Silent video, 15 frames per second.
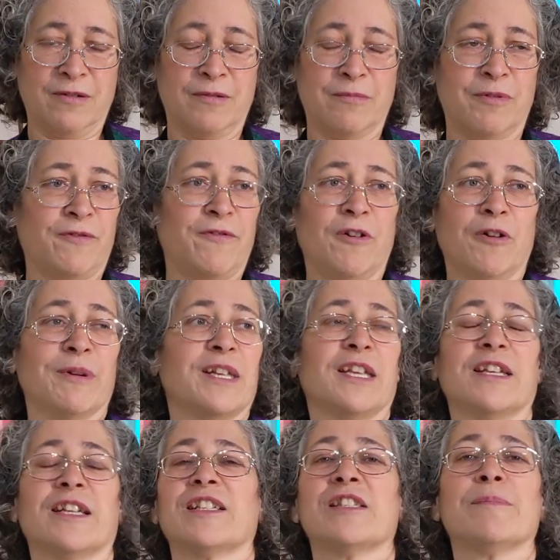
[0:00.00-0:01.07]
before we
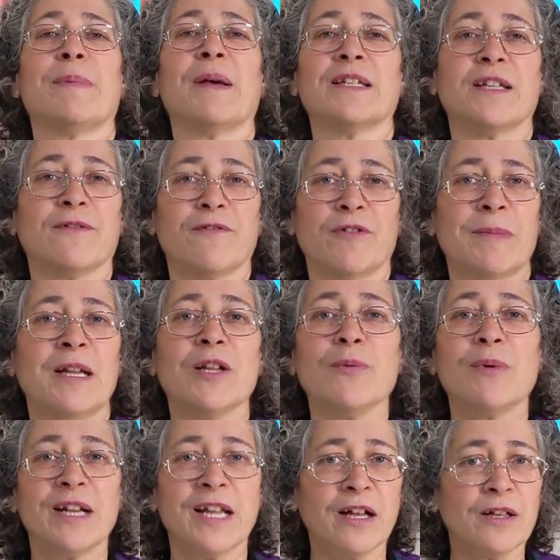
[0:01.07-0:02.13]
can expect it from
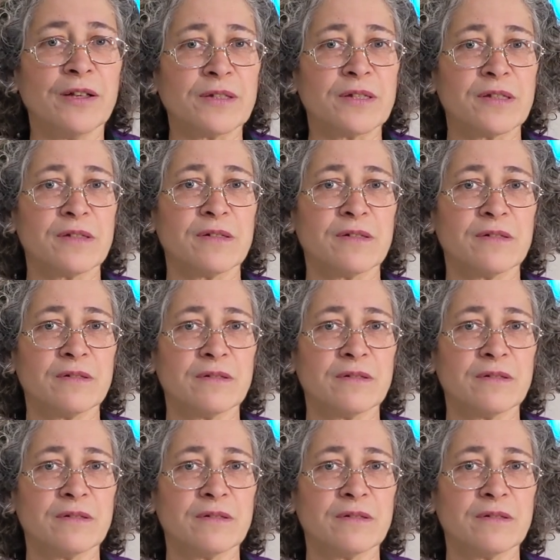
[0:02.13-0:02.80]
anyone else.